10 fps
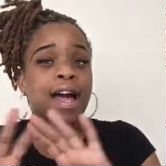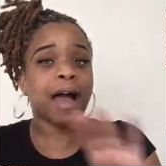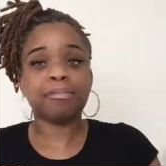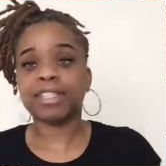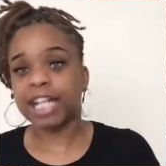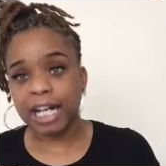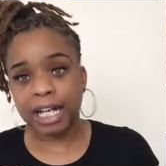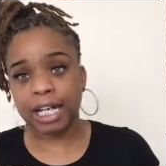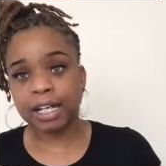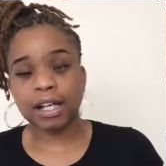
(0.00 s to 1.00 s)
I'm
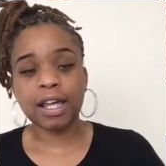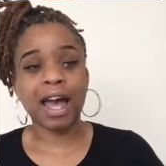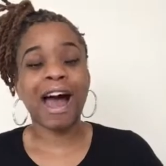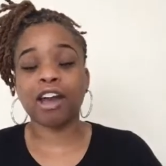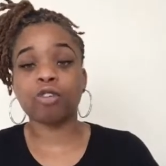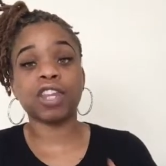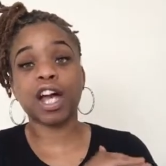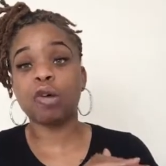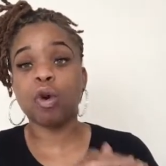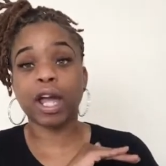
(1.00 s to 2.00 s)
done. I don't think
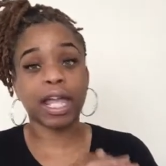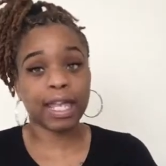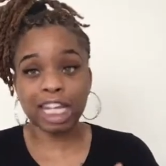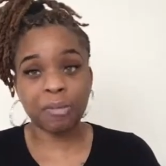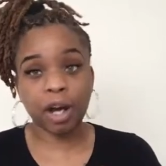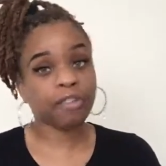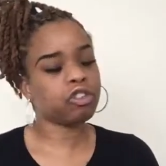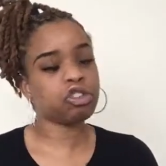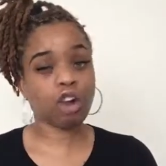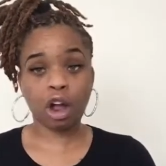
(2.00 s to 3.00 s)
I want any birth
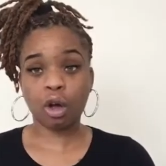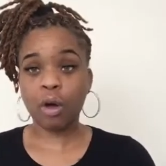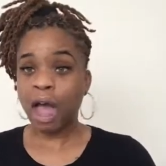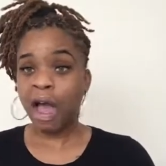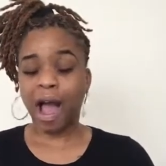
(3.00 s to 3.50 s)
control.